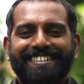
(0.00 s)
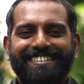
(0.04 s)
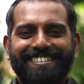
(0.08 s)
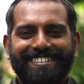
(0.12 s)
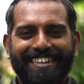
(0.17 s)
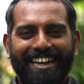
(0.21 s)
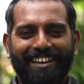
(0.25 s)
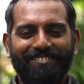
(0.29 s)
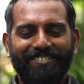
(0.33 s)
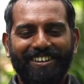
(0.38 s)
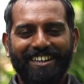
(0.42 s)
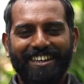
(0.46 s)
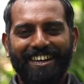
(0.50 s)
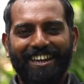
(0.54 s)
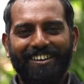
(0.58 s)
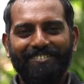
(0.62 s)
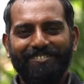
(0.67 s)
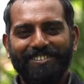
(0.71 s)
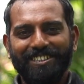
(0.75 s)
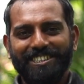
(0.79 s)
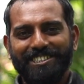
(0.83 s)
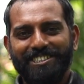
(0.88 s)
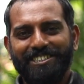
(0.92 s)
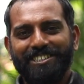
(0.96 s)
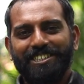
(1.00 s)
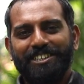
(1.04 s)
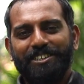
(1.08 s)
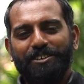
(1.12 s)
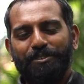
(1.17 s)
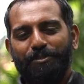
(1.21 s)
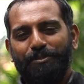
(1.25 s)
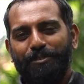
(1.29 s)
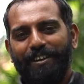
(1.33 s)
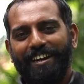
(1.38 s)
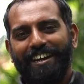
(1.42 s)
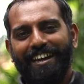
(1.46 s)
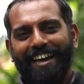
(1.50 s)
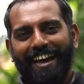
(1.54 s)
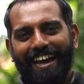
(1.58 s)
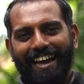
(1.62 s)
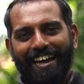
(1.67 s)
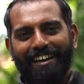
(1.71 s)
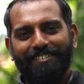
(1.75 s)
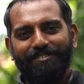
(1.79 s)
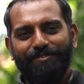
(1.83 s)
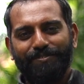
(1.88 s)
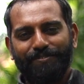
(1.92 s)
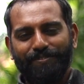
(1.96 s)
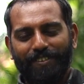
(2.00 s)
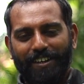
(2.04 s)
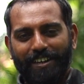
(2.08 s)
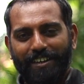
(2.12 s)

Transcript: travel lovers, will have